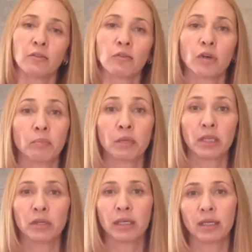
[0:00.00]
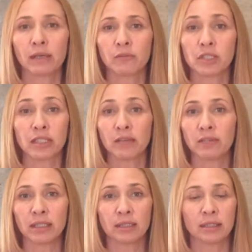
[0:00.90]
for a period of
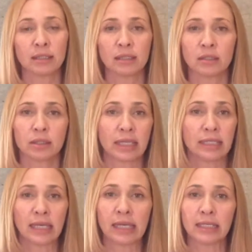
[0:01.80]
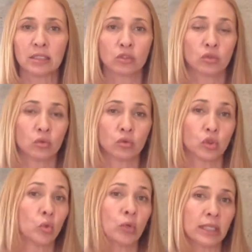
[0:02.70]
10 days to
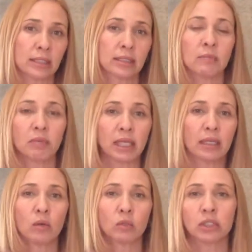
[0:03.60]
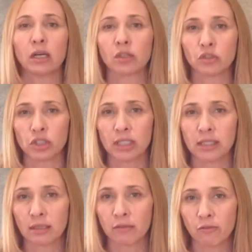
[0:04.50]
2 weeks, depending on what the doctor
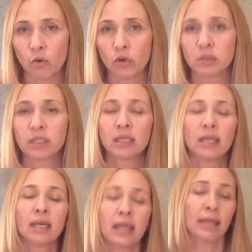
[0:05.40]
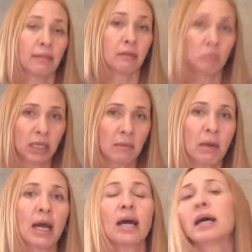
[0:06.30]
sees on the forms, and the
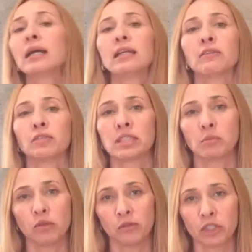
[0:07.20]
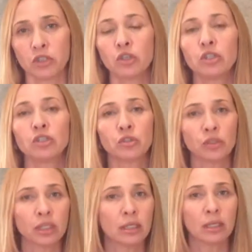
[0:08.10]
BMI, and if it's a previous
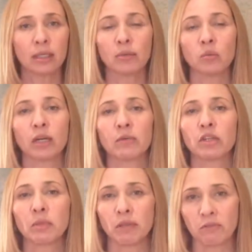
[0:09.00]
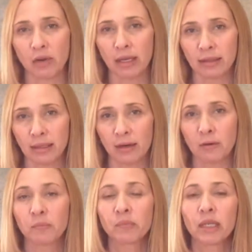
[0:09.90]
surgery, and whatever they may find
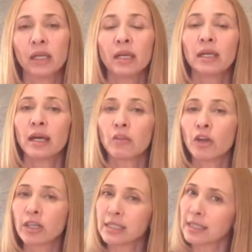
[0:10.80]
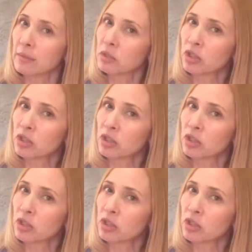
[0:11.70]
there. Now, there are some